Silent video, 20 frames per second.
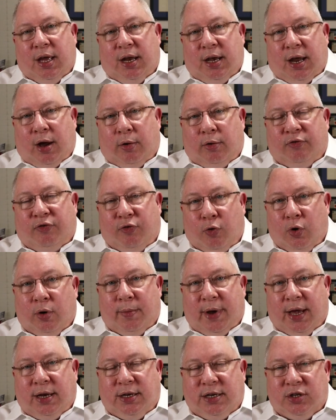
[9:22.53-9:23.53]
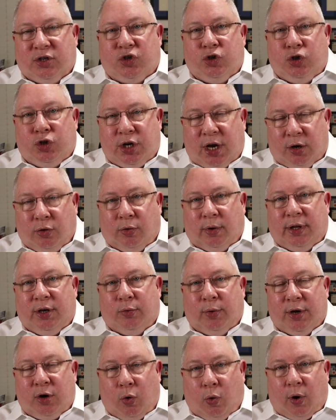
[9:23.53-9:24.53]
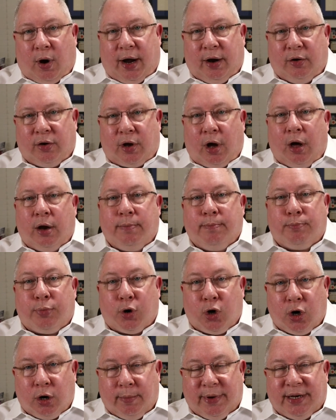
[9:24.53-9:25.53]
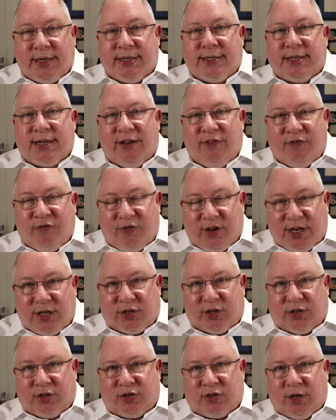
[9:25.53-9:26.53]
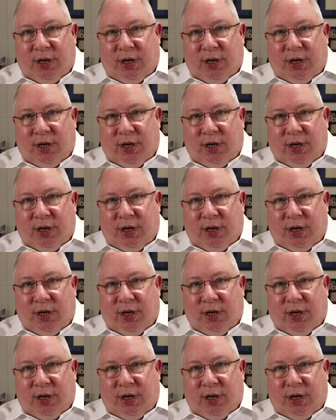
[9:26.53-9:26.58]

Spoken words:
Now, Form 80 is generally required on permanent visas.